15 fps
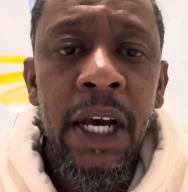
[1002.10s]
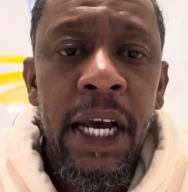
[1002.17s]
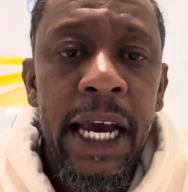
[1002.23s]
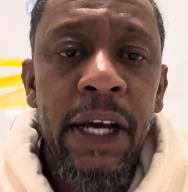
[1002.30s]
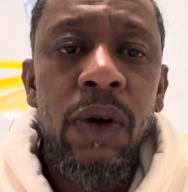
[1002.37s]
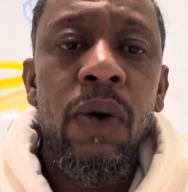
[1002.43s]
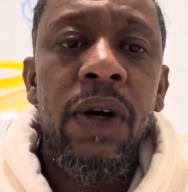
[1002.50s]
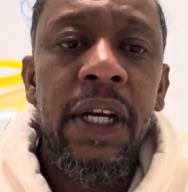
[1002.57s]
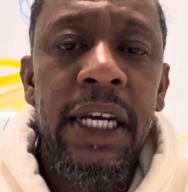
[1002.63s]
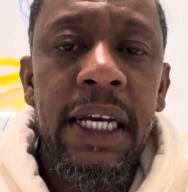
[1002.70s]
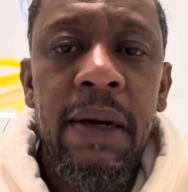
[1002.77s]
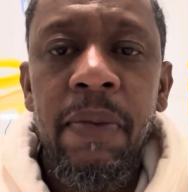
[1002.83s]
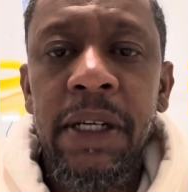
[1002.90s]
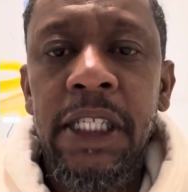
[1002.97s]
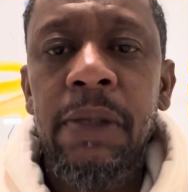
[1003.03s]
In order to get
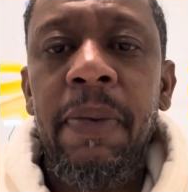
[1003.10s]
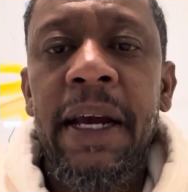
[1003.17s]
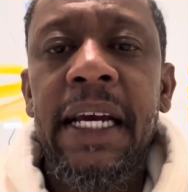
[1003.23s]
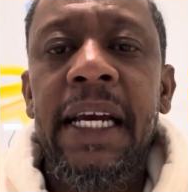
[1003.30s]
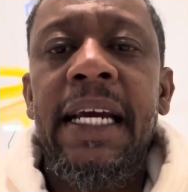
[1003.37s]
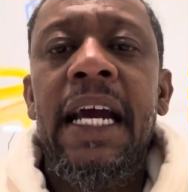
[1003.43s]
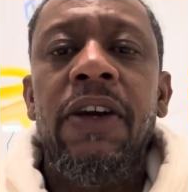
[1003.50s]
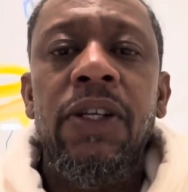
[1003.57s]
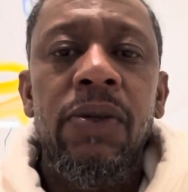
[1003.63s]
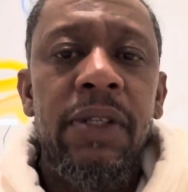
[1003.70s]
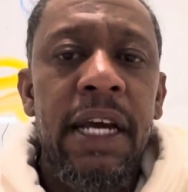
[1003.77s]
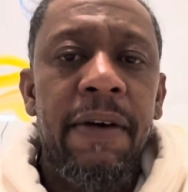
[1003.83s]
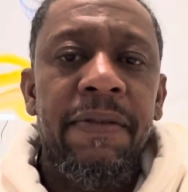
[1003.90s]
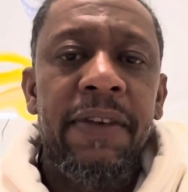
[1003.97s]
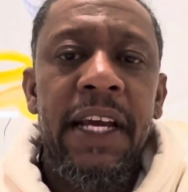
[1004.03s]
a business bank account, you
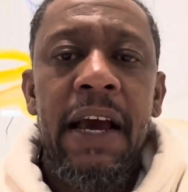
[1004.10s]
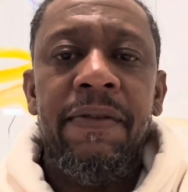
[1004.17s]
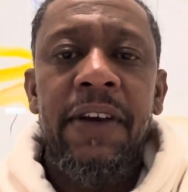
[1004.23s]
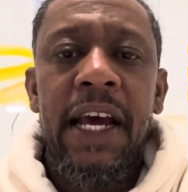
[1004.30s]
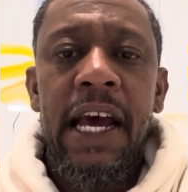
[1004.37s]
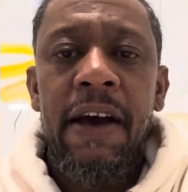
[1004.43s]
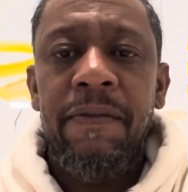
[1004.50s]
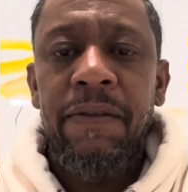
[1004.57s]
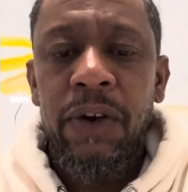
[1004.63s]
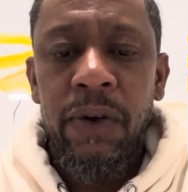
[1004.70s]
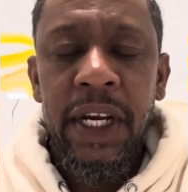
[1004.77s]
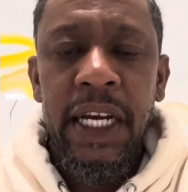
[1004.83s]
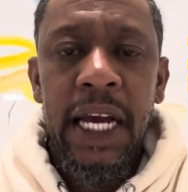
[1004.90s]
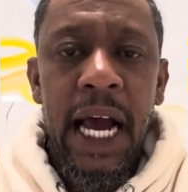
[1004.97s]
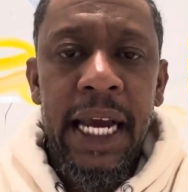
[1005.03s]
definitely have to have your
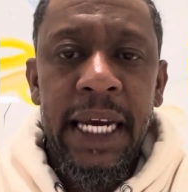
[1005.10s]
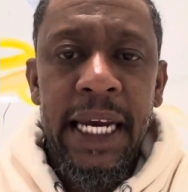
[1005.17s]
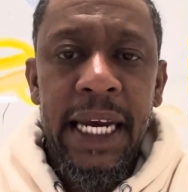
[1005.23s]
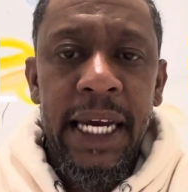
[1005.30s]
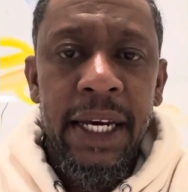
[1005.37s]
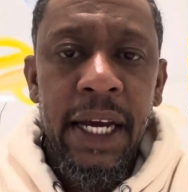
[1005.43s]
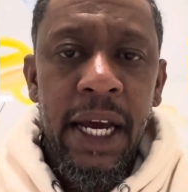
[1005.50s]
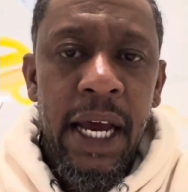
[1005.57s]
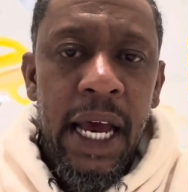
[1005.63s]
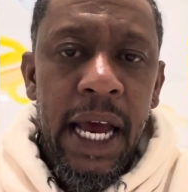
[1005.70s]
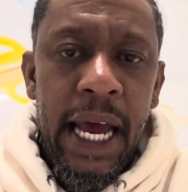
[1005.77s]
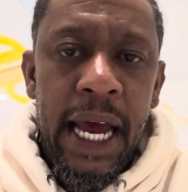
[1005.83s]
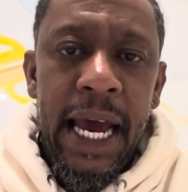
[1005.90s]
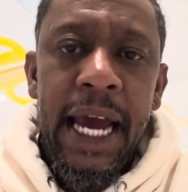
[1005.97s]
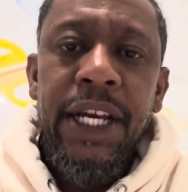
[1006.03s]
EIN,
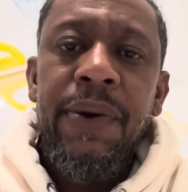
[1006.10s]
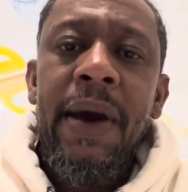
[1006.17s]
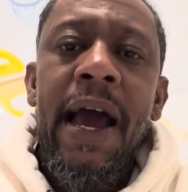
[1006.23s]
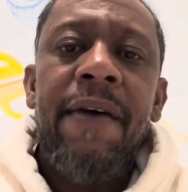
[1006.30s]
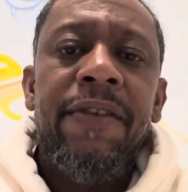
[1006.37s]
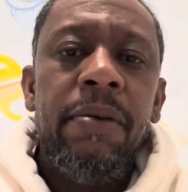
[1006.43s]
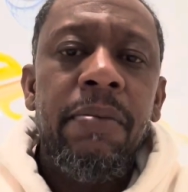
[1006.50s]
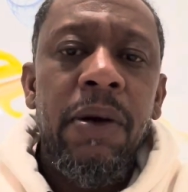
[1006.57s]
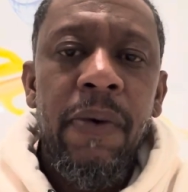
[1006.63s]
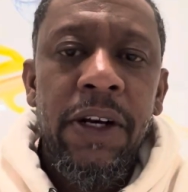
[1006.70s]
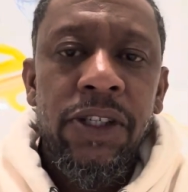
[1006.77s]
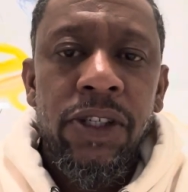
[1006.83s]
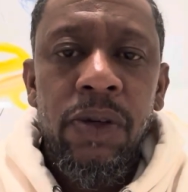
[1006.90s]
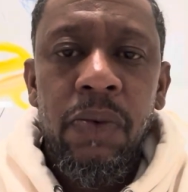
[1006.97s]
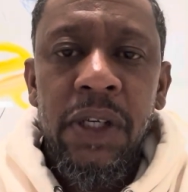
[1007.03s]
and you have to be
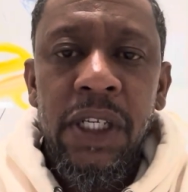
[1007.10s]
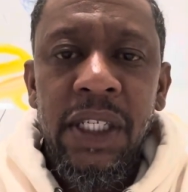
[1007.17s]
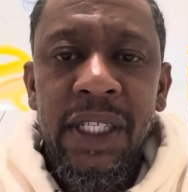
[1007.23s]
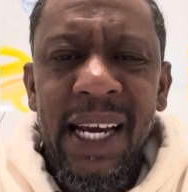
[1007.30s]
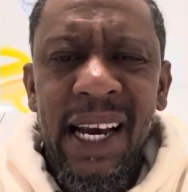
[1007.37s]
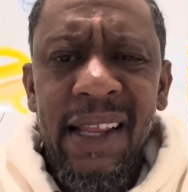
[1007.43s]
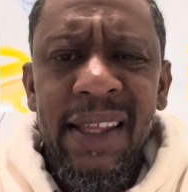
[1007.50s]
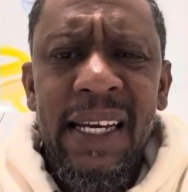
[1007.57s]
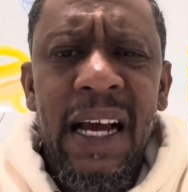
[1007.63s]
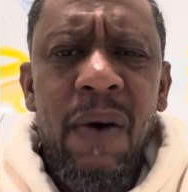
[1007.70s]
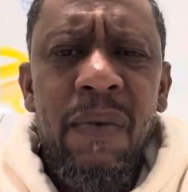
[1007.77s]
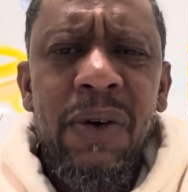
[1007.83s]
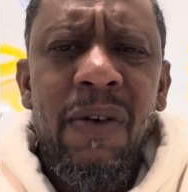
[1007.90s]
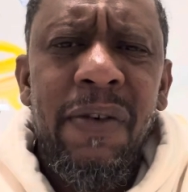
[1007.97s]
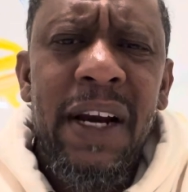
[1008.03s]
registered with the state. I think I
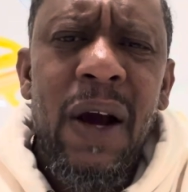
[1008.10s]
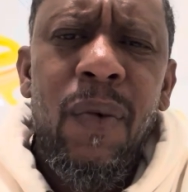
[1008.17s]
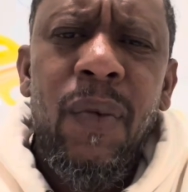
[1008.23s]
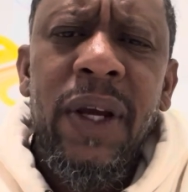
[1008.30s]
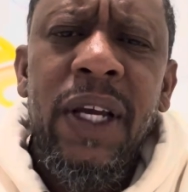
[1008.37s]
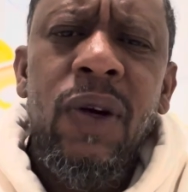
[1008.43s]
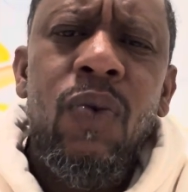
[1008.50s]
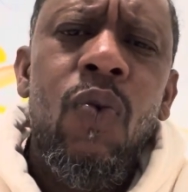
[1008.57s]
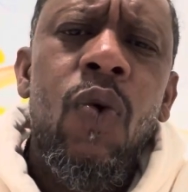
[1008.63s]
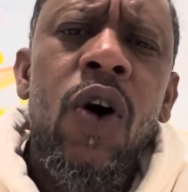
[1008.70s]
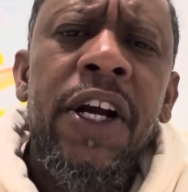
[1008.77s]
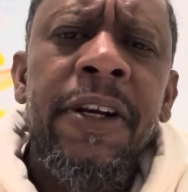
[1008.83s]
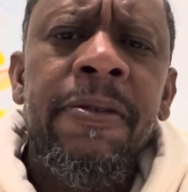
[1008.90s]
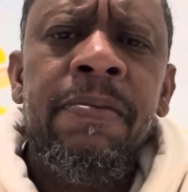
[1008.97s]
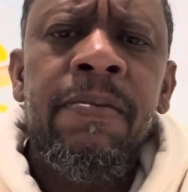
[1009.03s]
went over that week
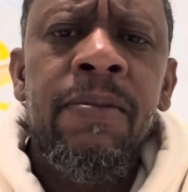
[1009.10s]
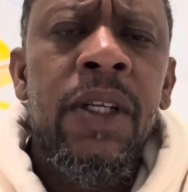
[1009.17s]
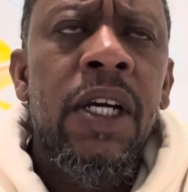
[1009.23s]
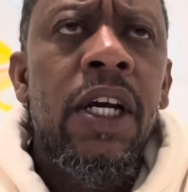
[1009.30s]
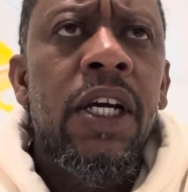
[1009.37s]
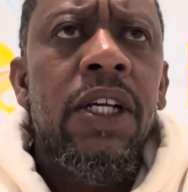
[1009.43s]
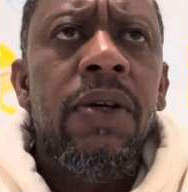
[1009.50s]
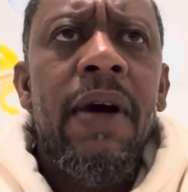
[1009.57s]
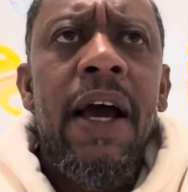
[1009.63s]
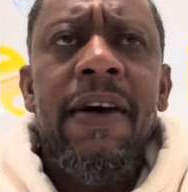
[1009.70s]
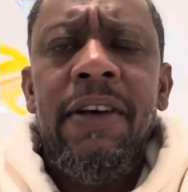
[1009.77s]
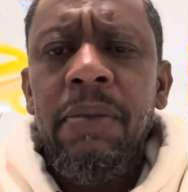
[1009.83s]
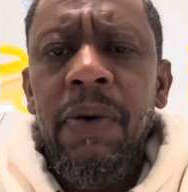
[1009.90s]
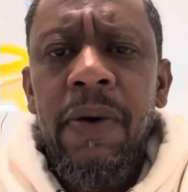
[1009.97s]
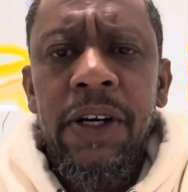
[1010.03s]
1. You have
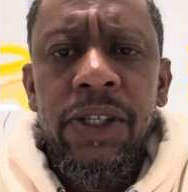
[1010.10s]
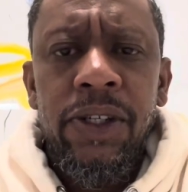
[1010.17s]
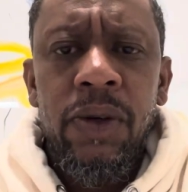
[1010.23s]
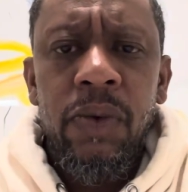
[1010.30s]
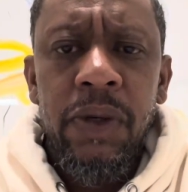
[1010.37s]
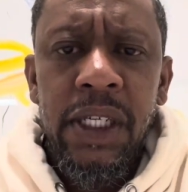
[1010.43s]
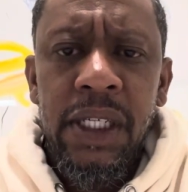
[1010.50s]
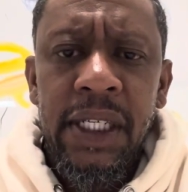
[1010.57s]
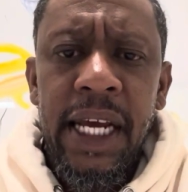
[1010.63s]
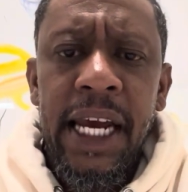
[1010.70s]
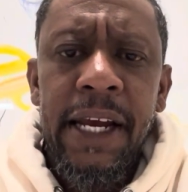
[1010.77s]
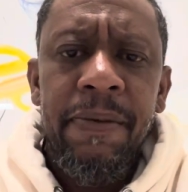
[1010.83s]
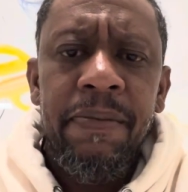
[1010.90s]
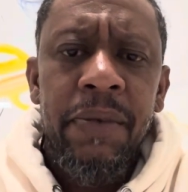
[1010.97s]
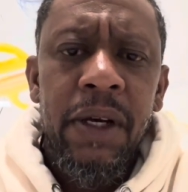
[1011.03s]
to be registered with the state.